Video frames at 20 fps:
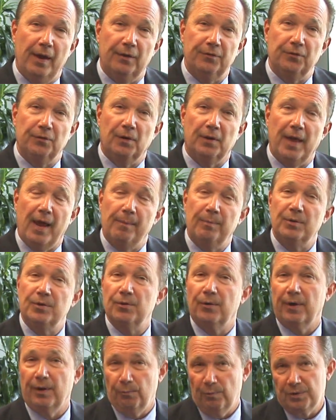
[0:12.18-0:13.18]
National
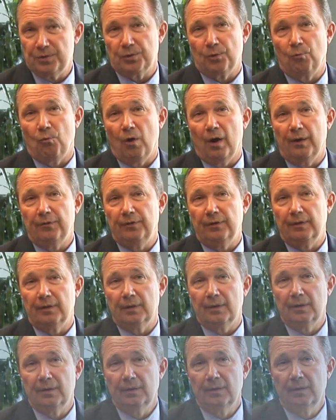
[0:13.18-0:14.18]
Laboratory in Richland,
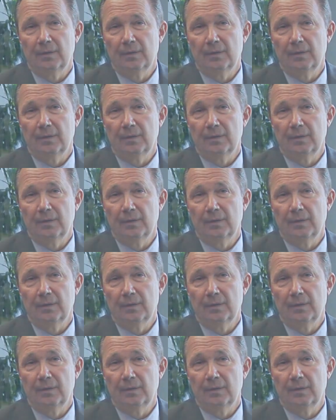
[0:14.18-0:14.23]
Washington.